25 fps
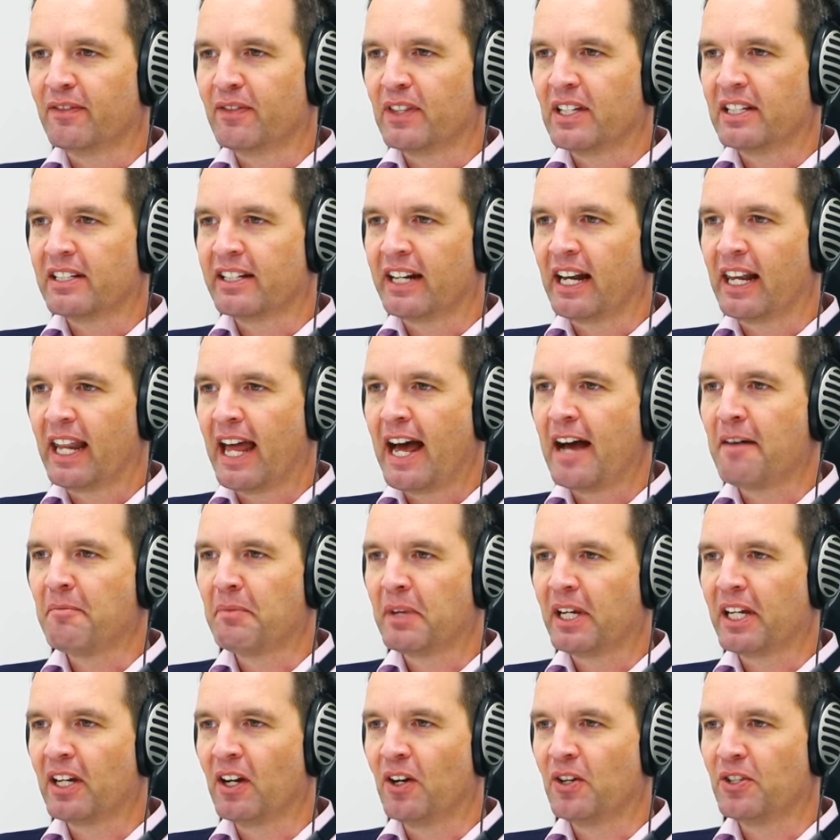If there's an
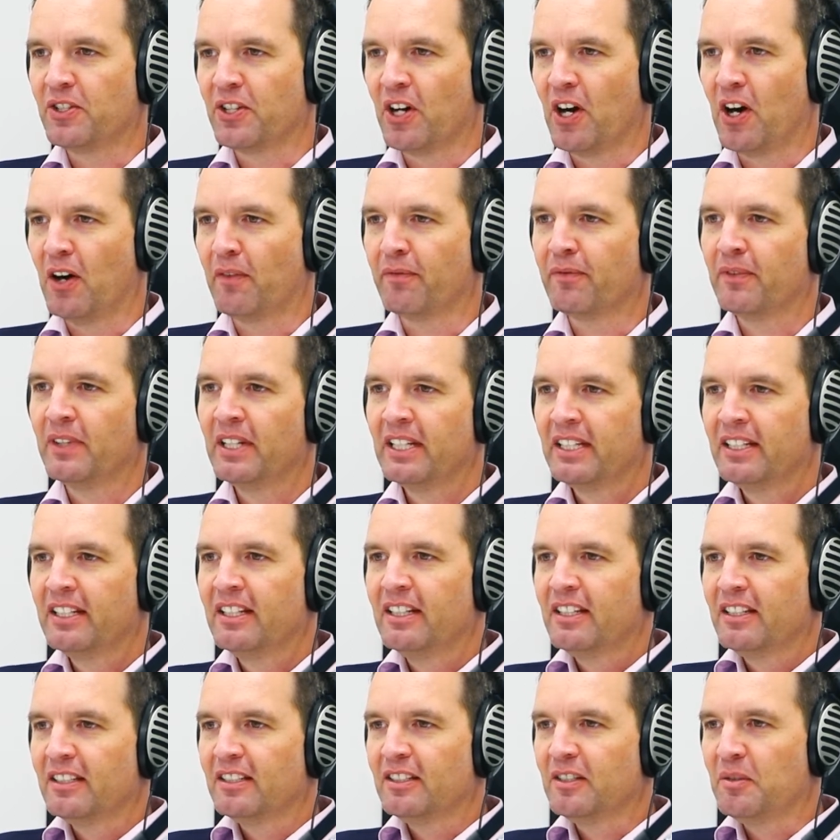alarm that goes off,
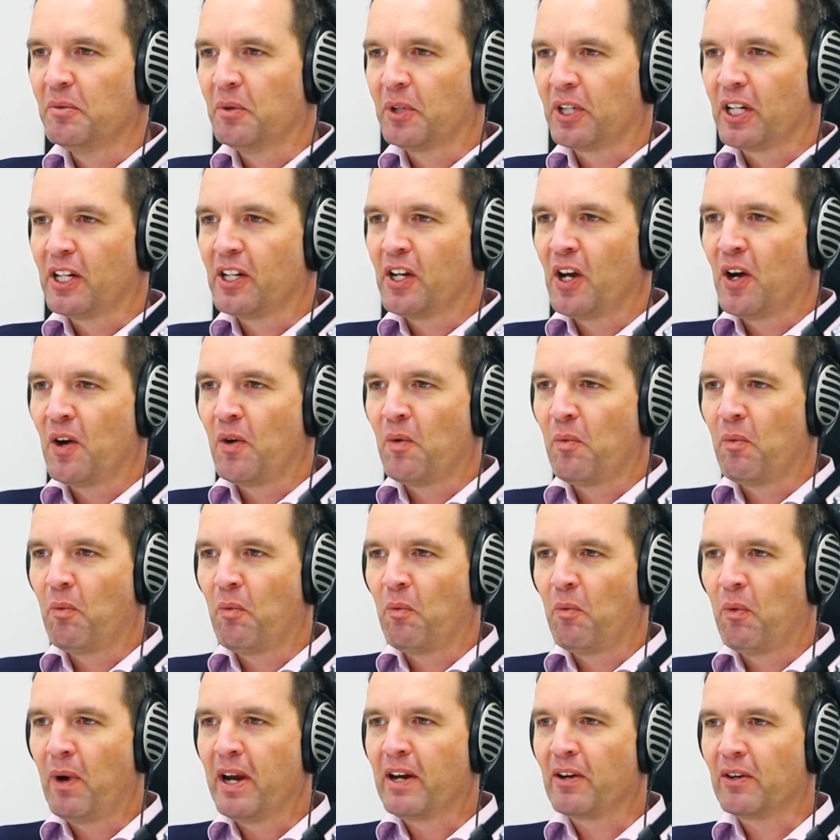you want to know
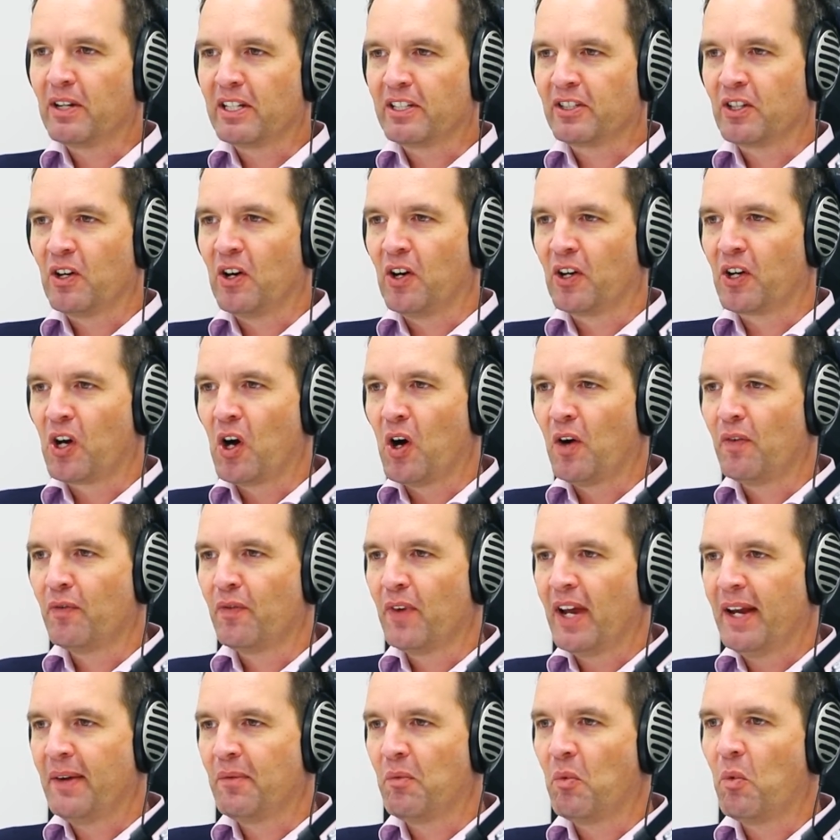where it's gone
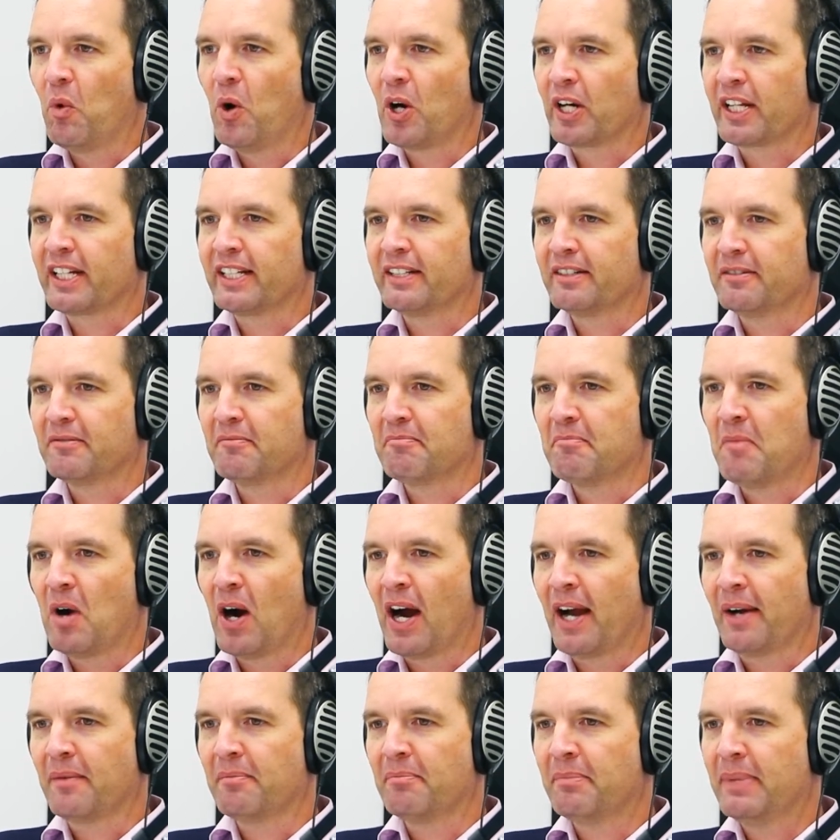off and what it
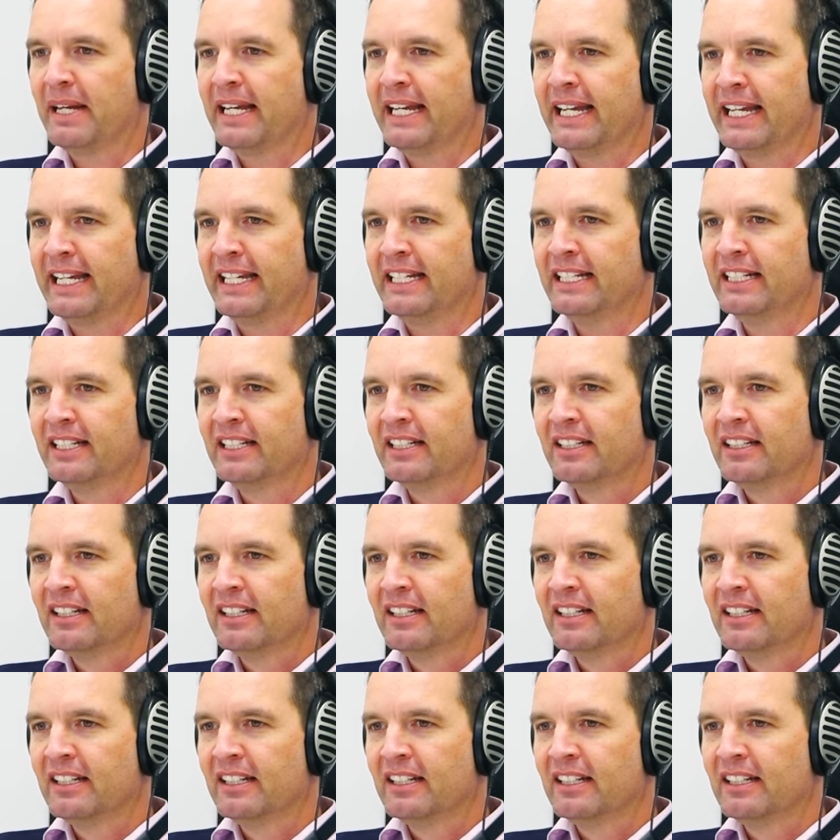might be.